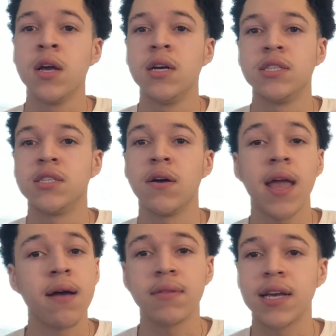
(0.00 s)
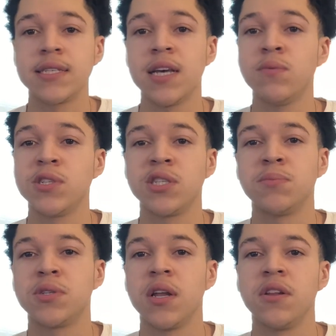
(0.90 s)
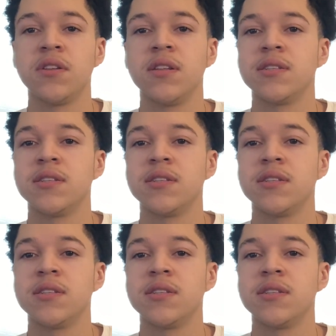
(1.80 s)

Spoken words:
So yeah, like I said, we'll just jump straight into this.